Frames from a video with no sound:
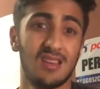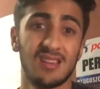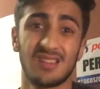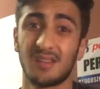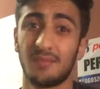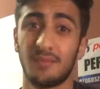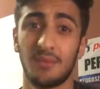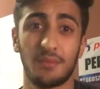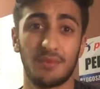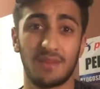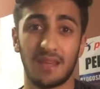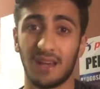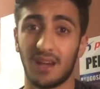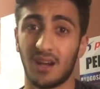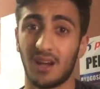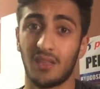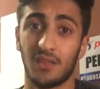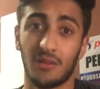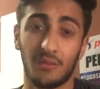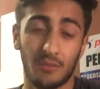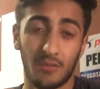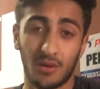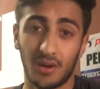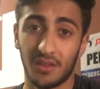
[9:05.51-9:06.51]
Some people take
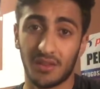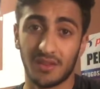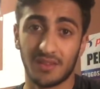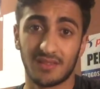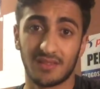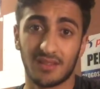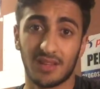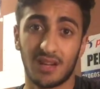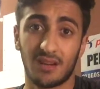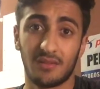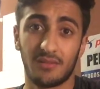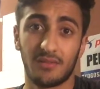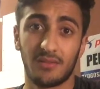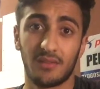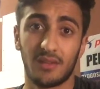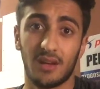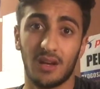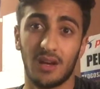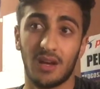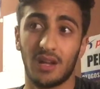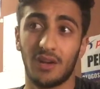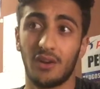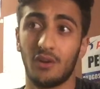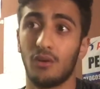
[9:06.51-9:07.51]
other other stuff.
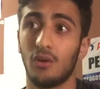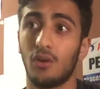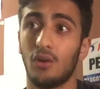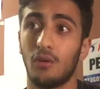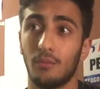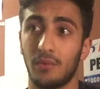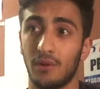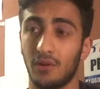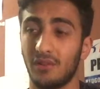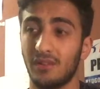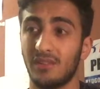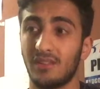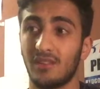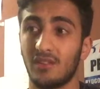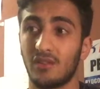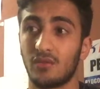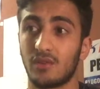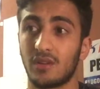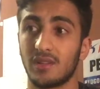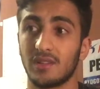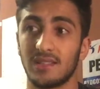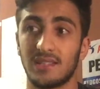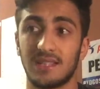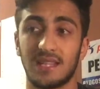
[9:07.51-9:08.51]
Uh, I know a lot of middle distance
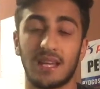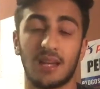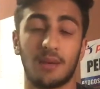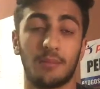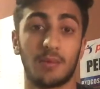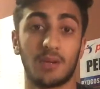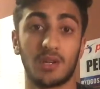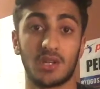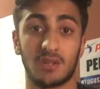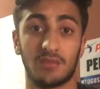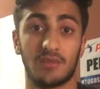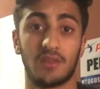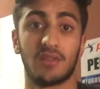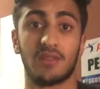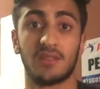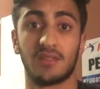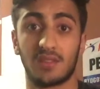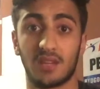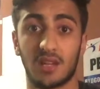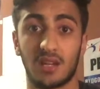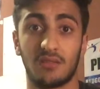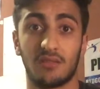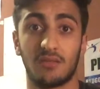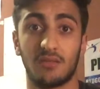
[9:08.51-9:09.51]
runners they take a bunch of other
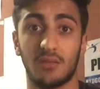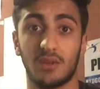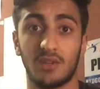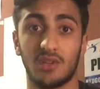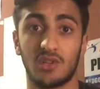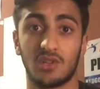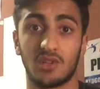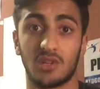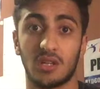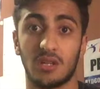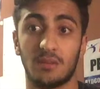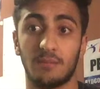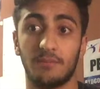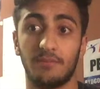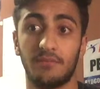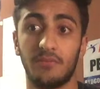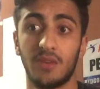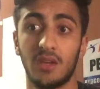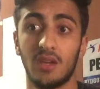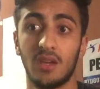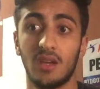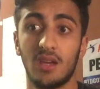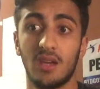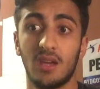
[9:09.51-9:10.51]
stuff, which um,
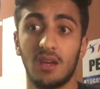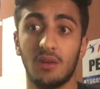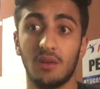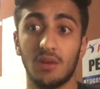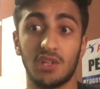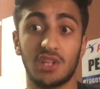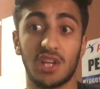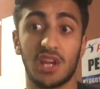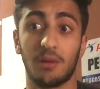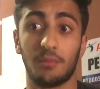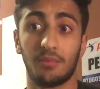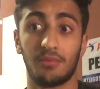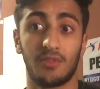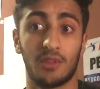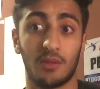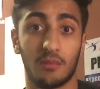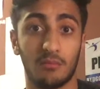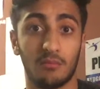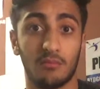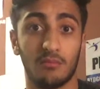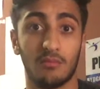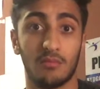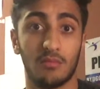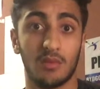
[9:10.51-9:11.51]
which helps
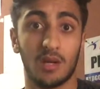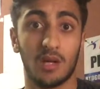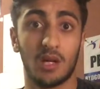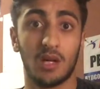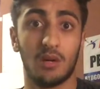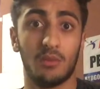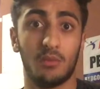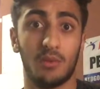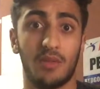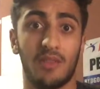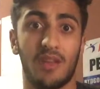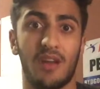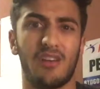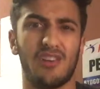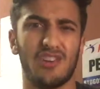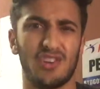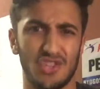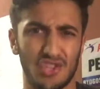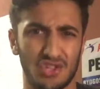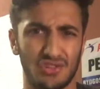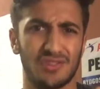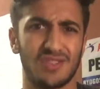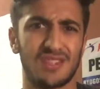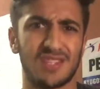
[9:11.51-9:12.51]
them uh, with their
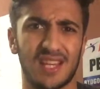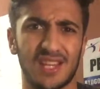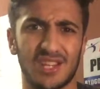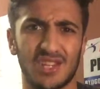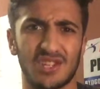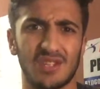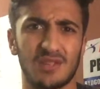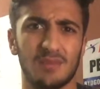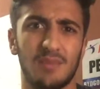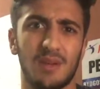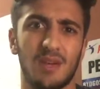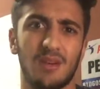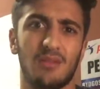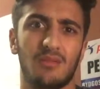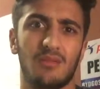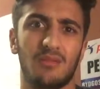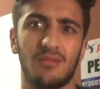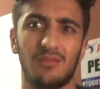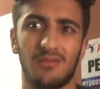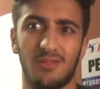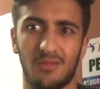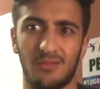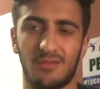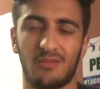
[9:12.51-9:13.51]
endurance sessions, a bit
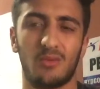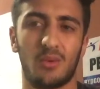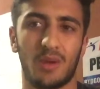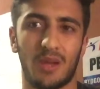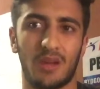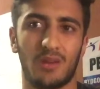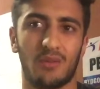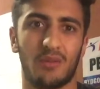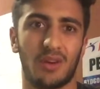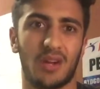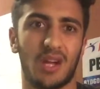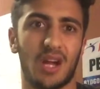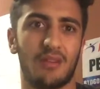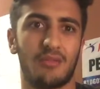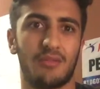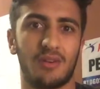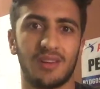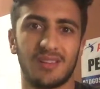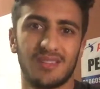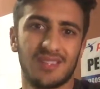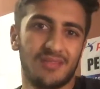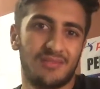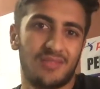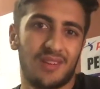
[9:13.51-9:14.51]
of quicker
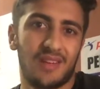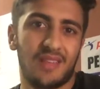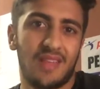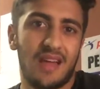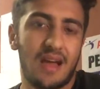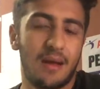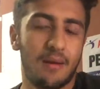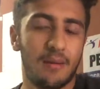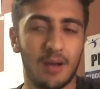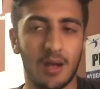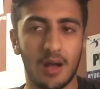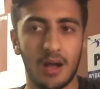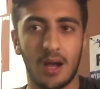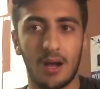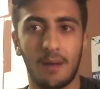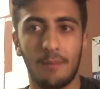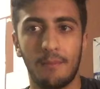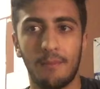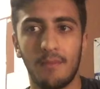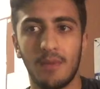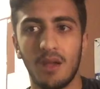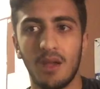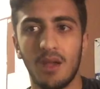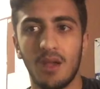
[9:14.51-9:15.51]
recovery, stuff like that.
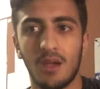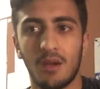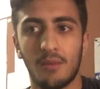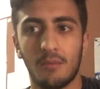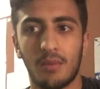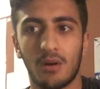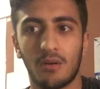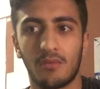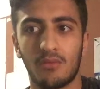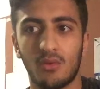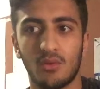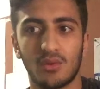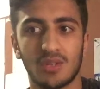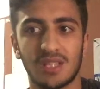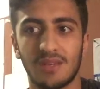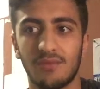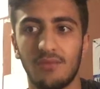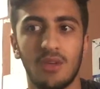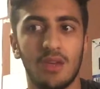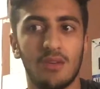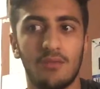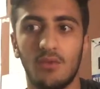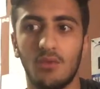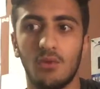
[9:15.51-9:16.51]
Um, but of course,
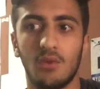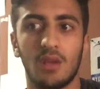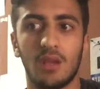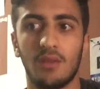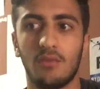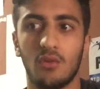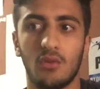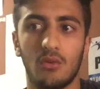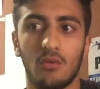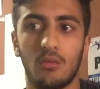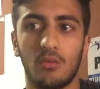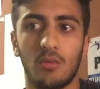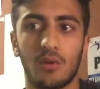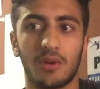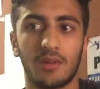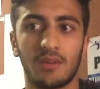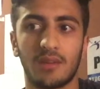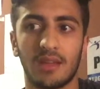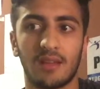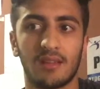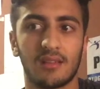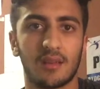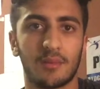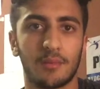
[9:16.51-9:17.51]
if you if you if you want to
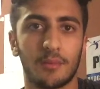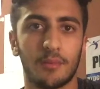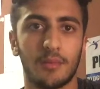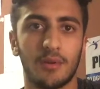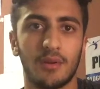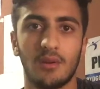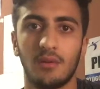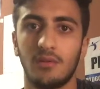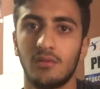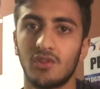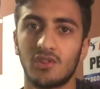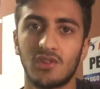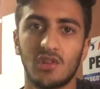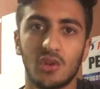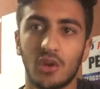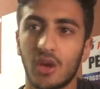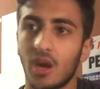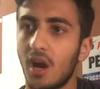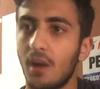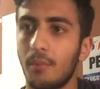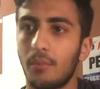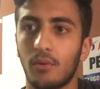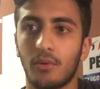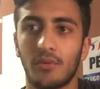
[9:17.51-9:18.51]
take a supplement, just look
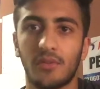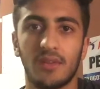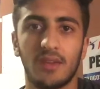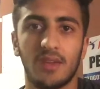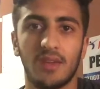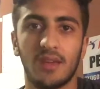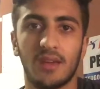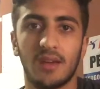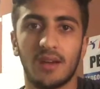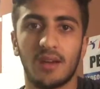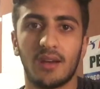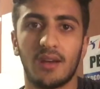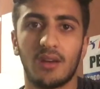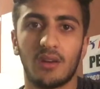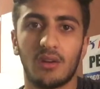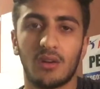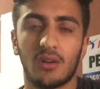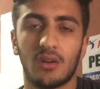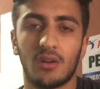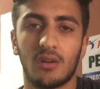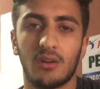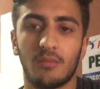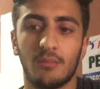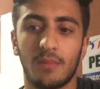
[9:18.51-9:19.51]
it up on the uh,
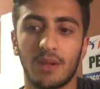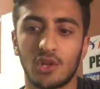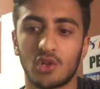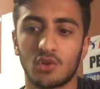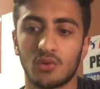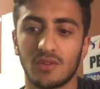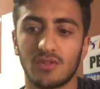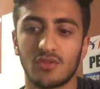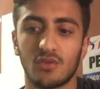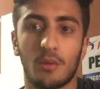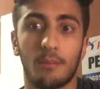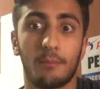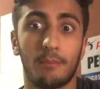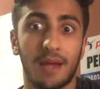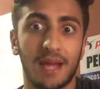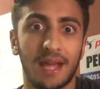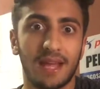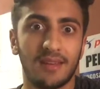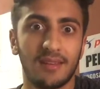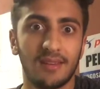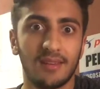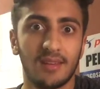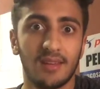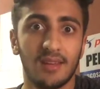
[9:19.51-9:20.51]
make sure it's not
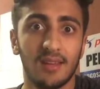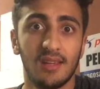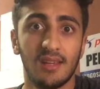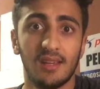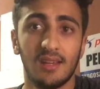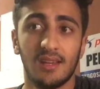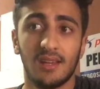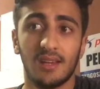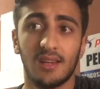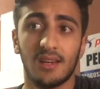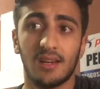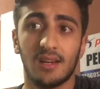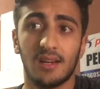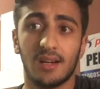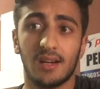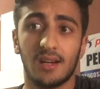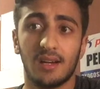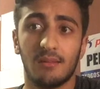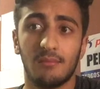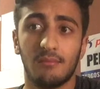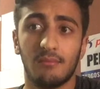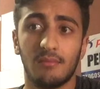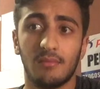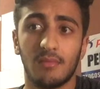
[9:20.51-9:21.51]
banned,
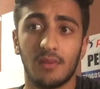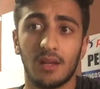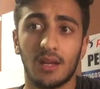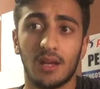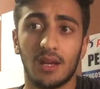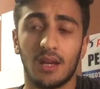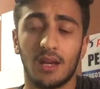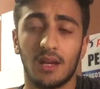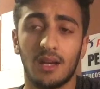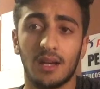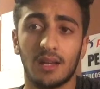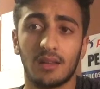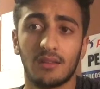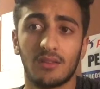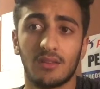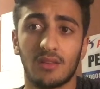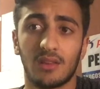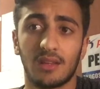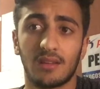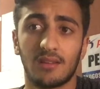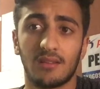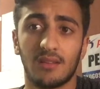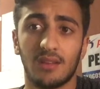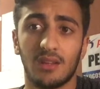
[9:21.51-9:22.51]
um, uh, so
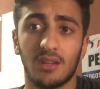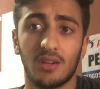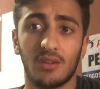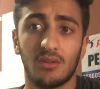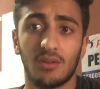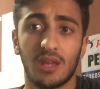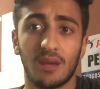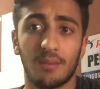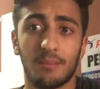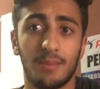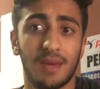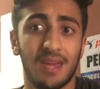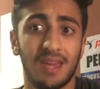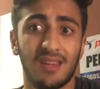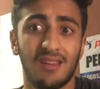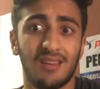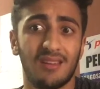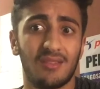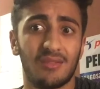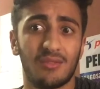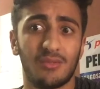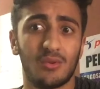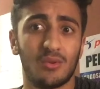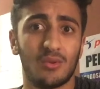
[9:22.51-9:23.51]
that you don't get
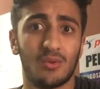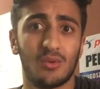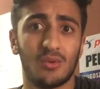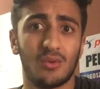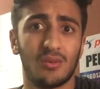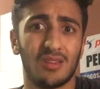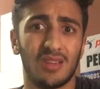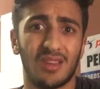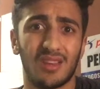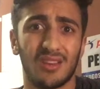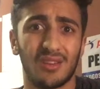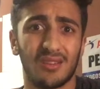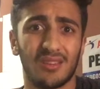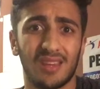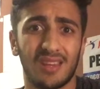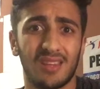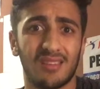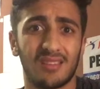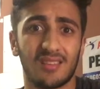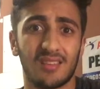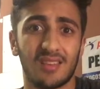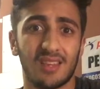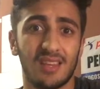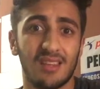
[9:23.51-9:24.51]
pinged for you know taking
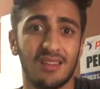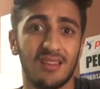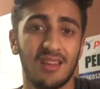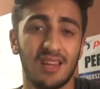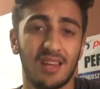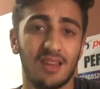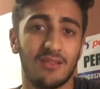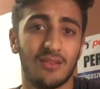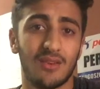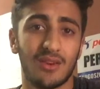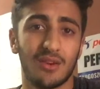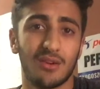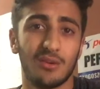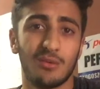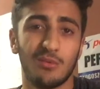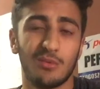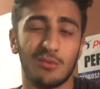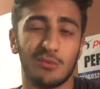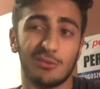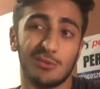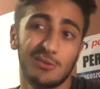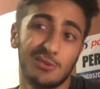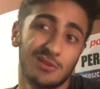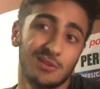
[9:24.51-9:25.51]
something you didn't even know
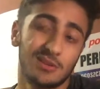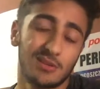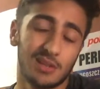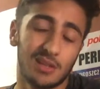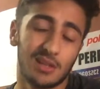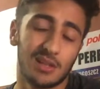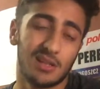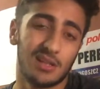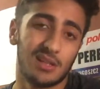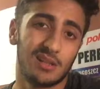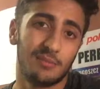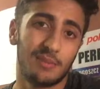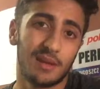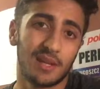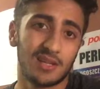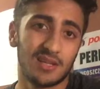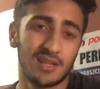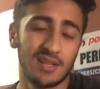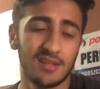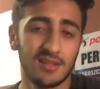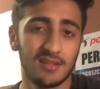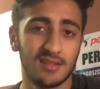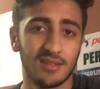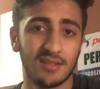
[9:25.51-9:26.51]
was uh, batch
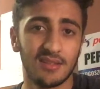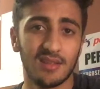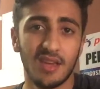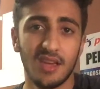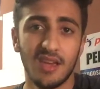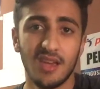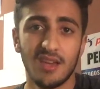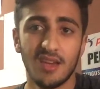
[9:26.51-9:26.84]
tested.